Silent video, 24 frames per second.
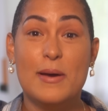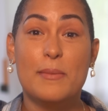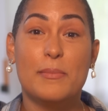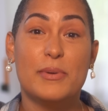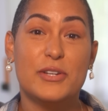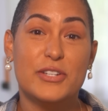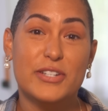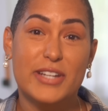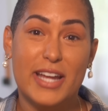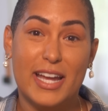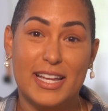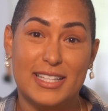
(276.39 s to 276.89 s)

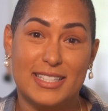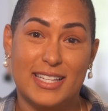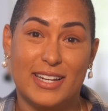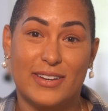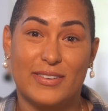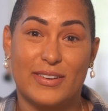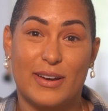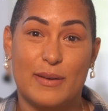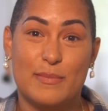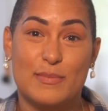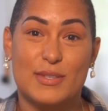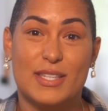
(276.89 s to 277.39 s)
But you guys
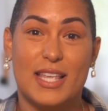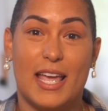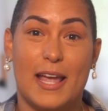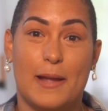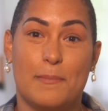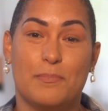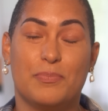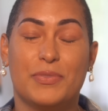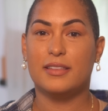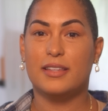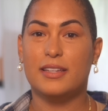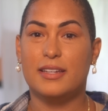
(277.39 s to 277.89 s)
get what I'm
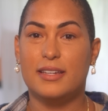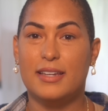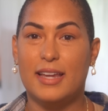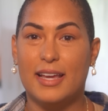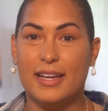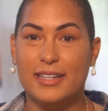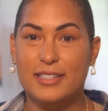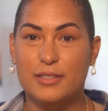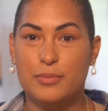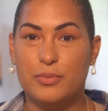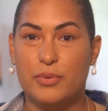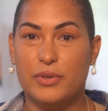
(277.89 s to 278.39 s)
saying. The
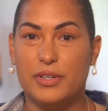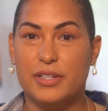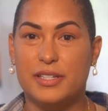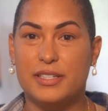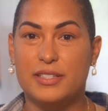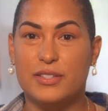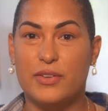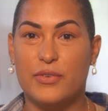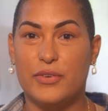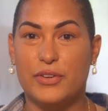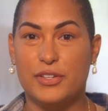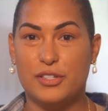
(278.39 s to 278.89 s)
next point
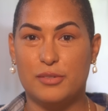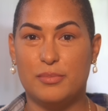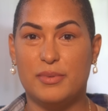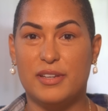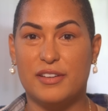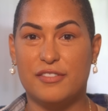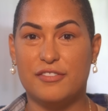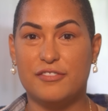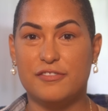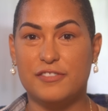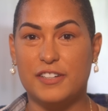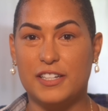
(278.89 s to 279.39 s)
is going to
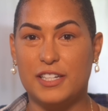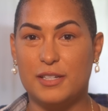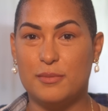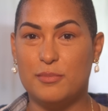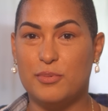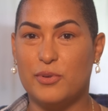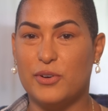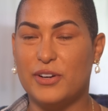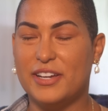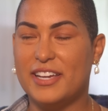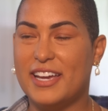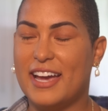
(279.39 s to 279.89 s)
be a funny
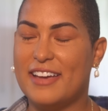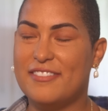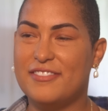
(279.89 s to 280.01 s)
point.